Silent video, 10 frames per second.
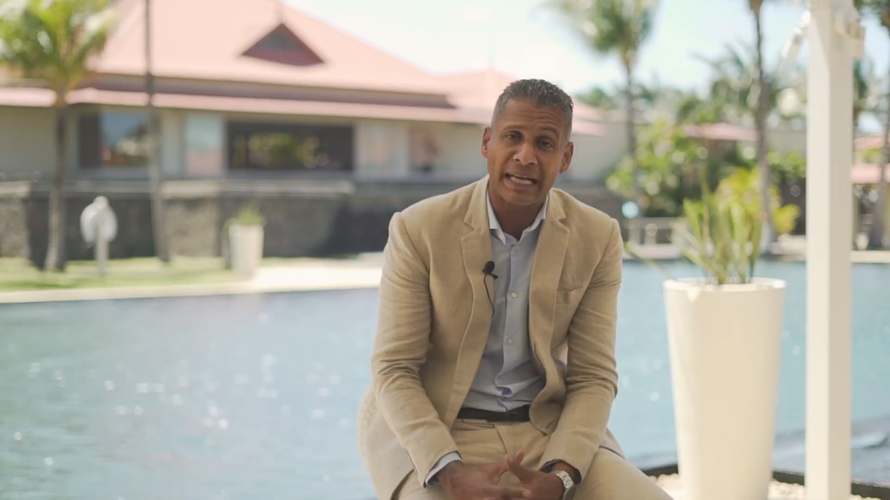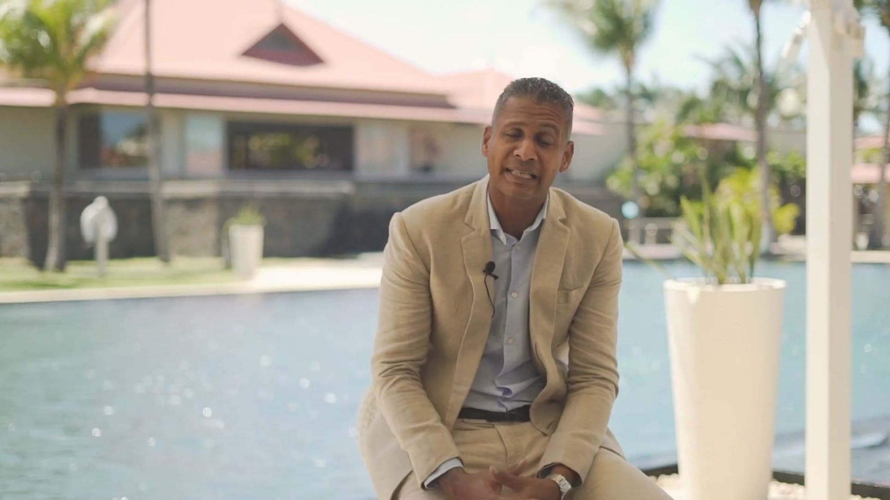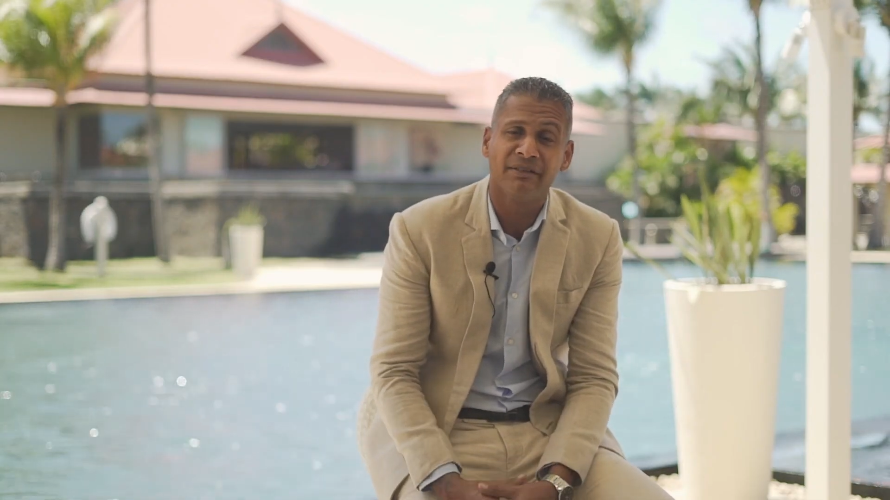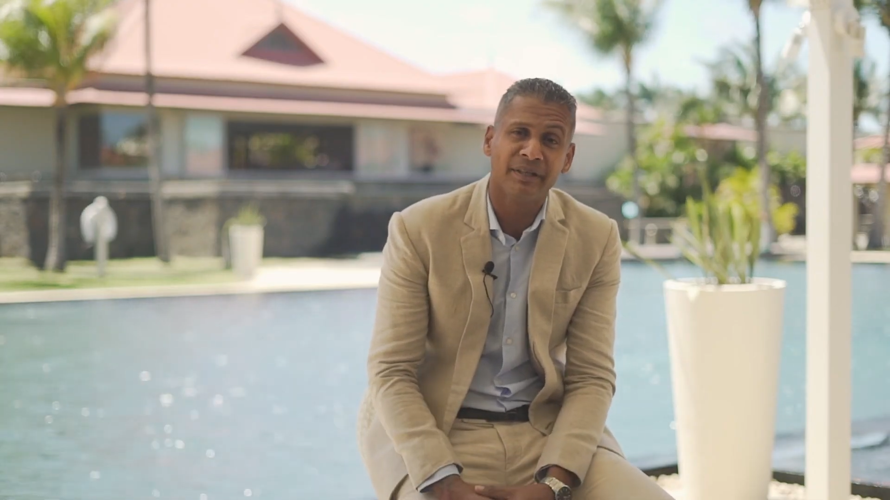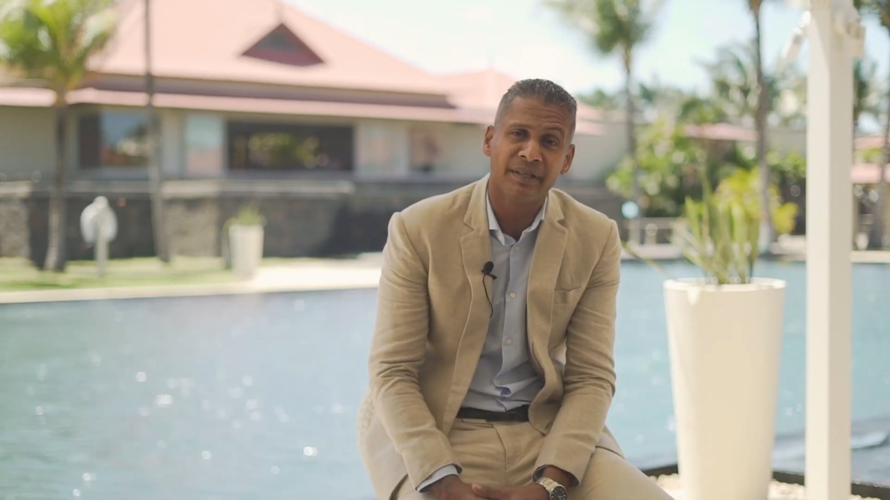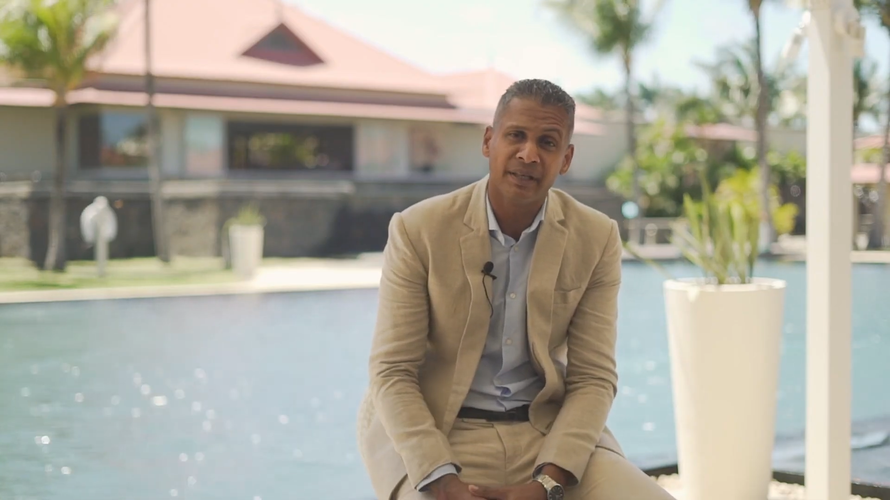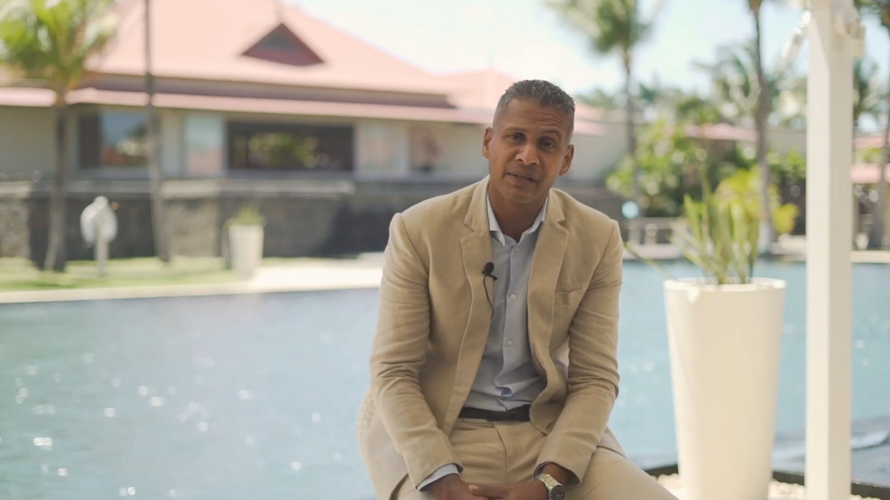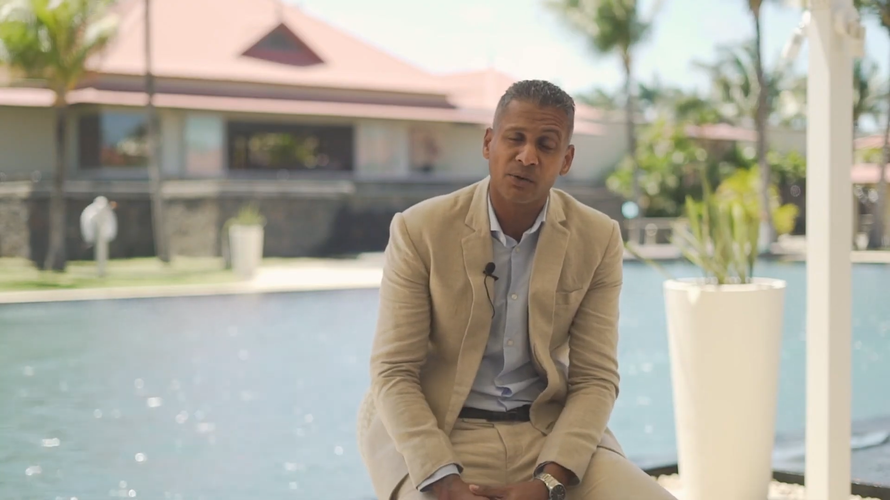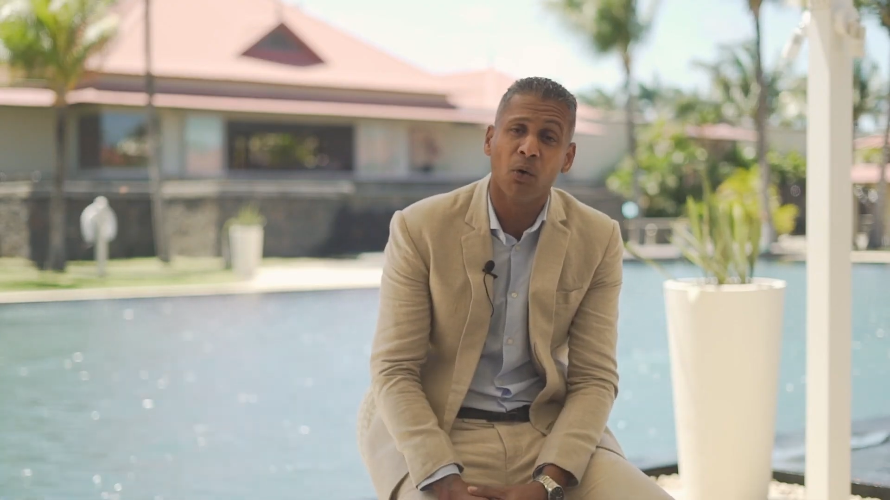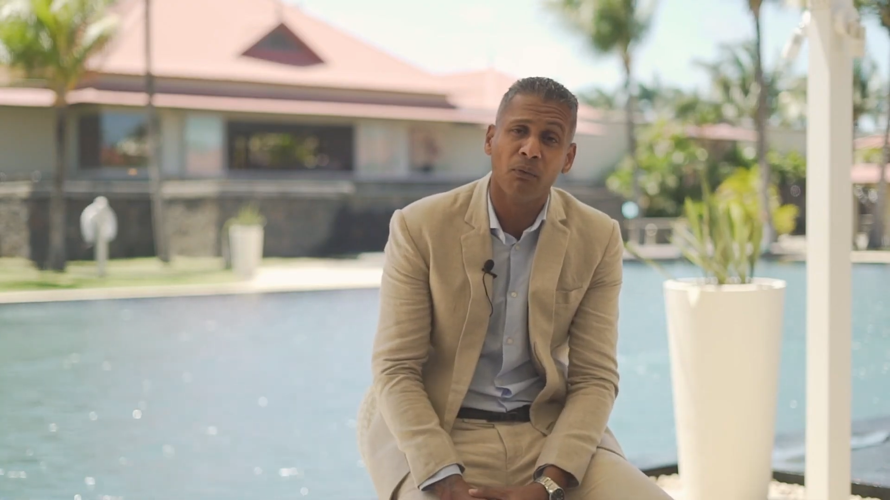
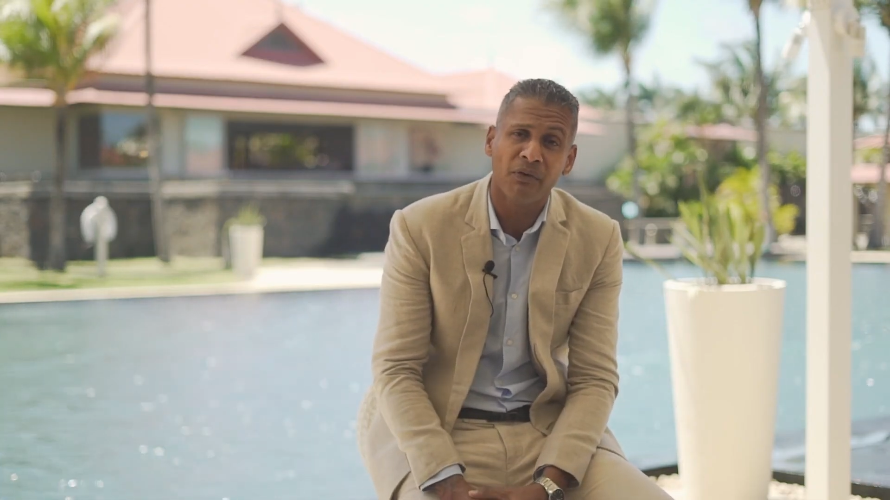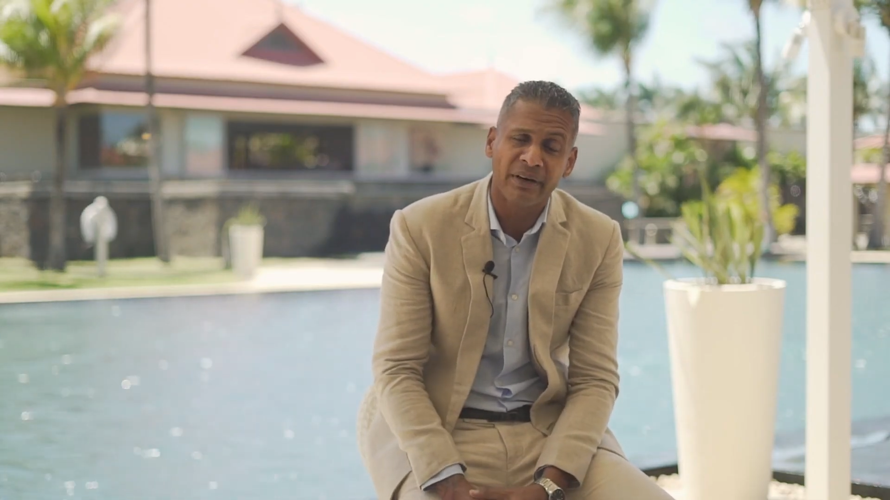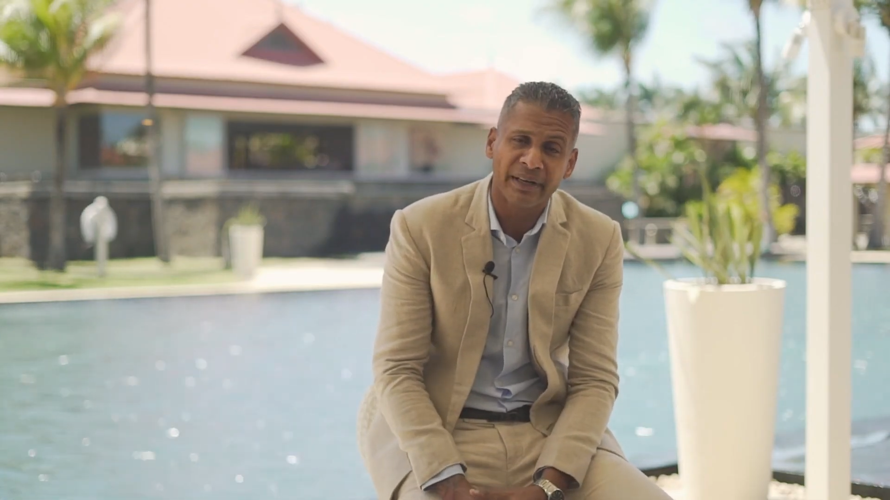activities over